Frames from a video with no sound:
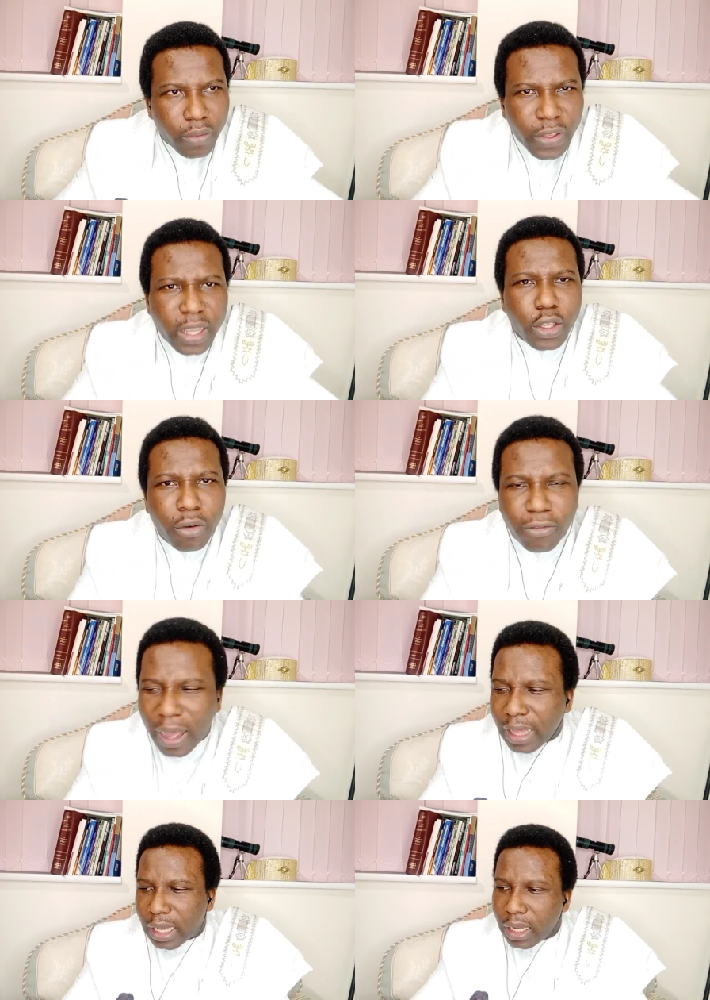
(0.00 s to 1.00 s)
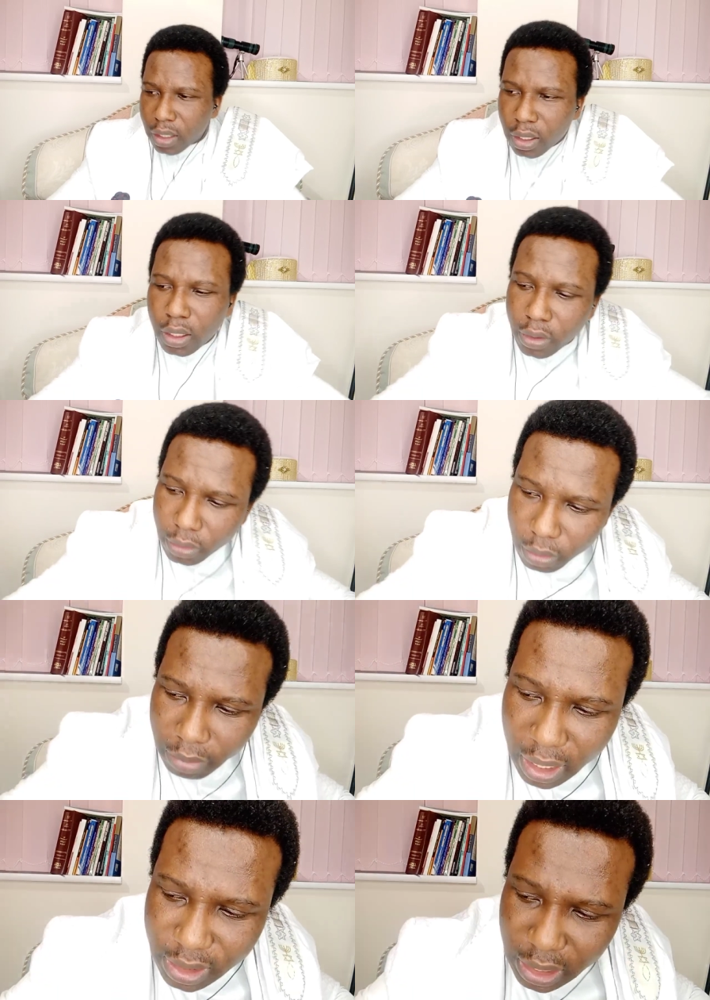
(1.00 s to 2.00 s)
Thank you, Father.
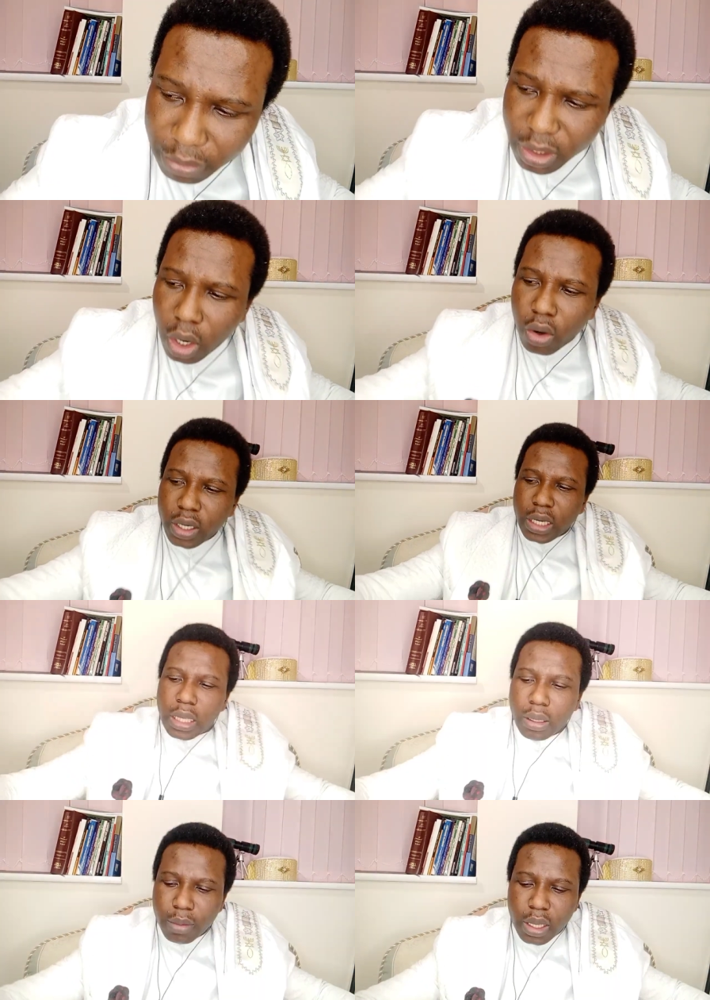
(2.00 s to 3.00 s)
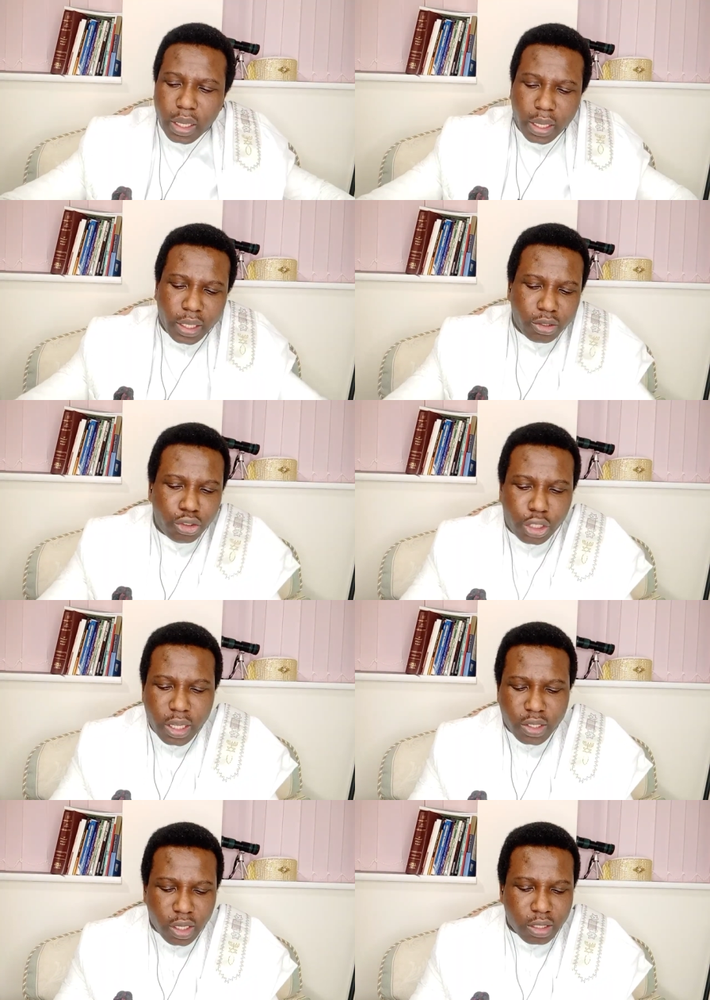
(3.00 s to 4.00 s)
Blessed be your holy name. In
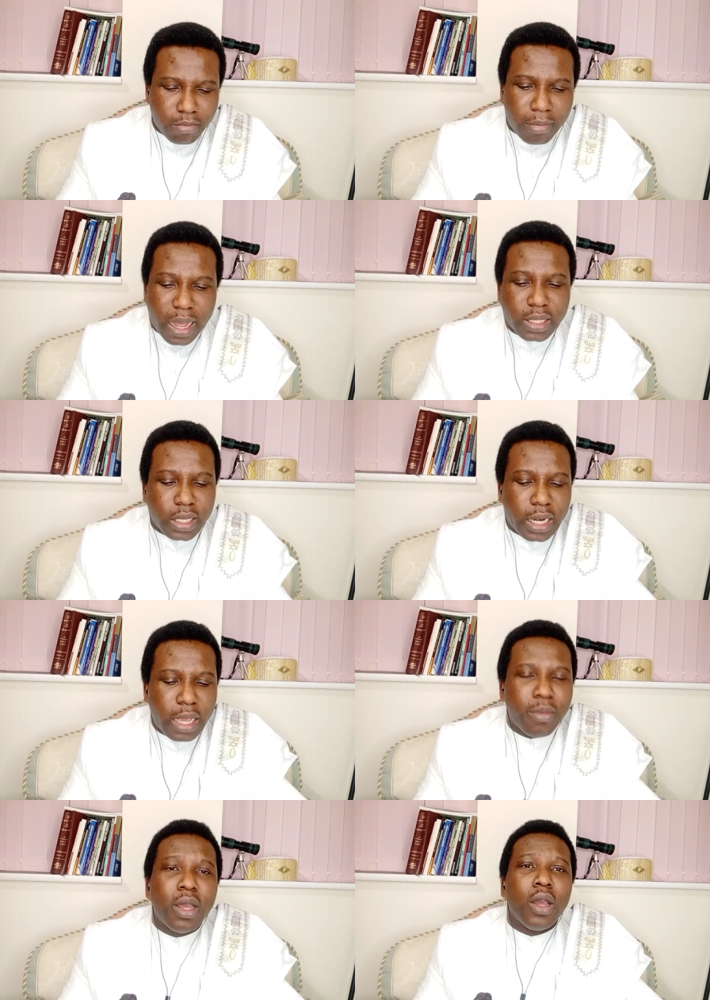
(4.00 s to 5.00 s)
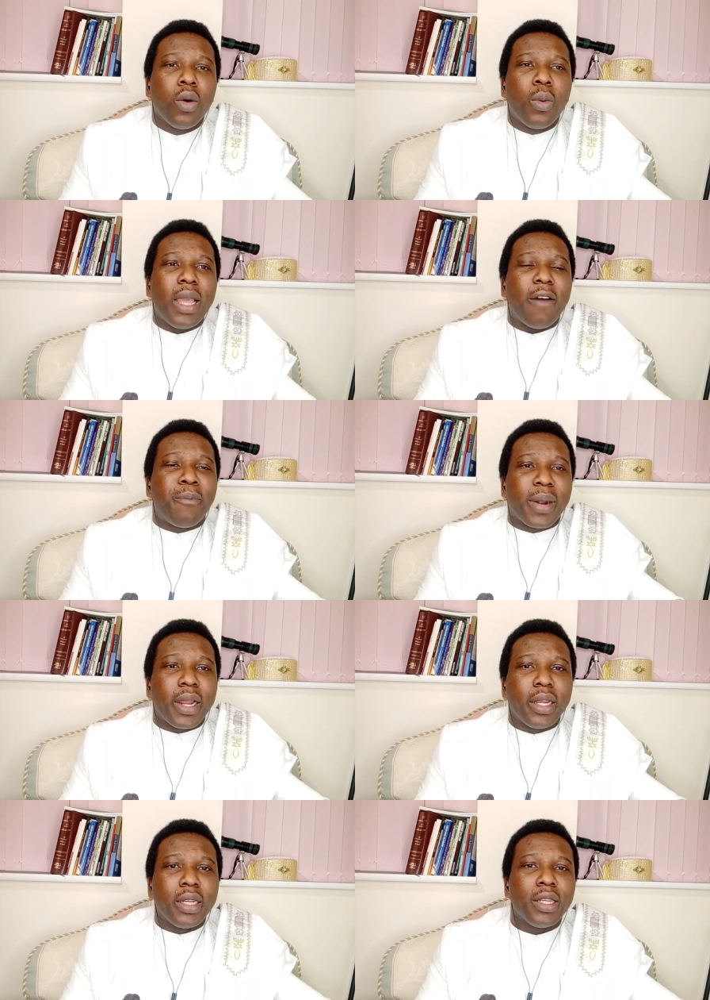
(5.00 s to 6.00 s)
Jesus' mighty name, we are prayed.